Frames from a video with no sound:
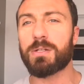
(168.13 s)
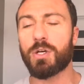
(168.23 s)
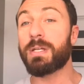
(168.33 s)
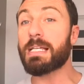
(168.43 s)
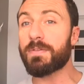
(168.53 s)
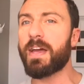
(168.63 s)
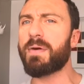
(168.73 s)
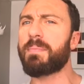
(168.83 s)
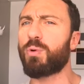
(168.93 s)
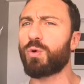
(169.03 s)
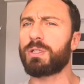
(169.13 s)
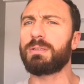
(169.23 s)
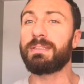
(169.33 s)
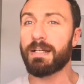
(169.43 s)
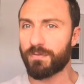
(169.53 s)
So that's a very
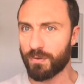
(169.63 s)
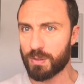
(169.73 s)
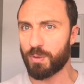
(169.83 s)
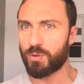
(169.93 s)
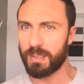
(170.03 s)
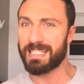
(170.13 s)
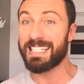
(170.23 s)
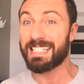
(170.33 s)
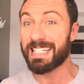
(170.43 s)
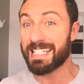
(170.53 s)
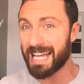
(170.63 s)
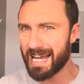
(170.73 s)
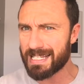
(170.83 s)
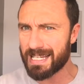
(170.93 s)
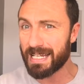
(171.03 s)
important difference between
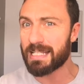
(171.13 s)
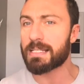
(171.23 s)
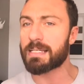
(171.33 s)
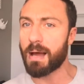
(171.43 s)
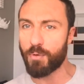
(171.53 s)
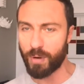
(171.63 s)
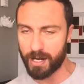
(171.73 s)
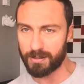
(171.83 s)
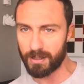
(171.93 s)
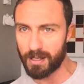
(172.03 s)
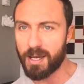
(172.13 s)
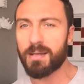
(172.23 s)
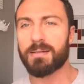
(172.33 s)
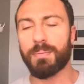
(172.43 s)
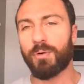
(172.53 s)
synthesizing and summarizing.
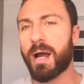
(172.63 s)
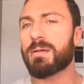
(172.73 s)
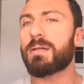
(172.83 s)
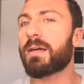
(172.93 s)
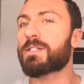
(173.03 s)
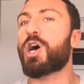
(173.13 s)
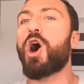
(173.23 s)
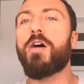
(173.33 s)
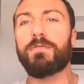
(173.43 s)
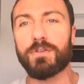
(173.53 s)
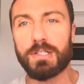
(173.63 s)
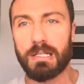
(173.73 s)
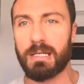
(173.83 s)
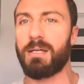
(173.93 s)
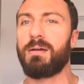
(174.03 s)
Summarizing is
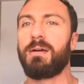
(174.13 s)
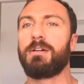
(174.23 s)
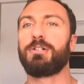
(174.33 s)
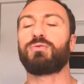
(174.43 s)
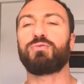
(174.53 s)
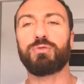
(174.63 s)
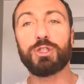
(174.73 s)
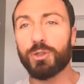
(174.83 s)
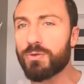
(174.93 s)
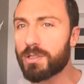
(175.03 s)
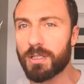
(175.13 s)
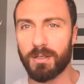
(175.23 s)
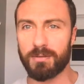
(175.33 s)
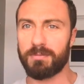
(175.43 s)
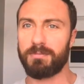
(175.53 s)
obviously
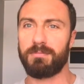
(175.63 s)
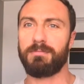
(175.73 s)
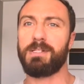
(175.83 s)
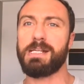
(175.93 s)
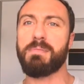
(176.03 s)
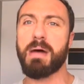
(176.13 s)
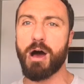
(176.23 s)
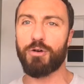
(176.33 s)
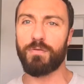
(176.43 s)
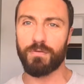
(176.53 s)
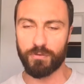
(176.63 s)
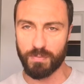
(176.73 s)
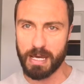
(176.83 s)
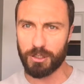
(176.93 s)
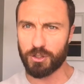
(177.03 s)
reducing the amount of
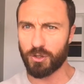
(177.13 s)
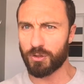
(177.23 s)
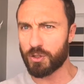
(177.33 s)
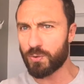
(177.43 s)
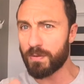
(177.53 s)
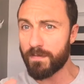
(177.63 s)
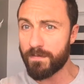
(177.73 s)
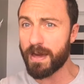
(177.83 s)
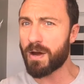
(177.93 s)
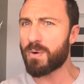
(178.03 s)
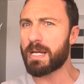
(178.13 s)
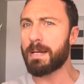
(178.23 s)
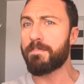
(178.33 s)
information to the very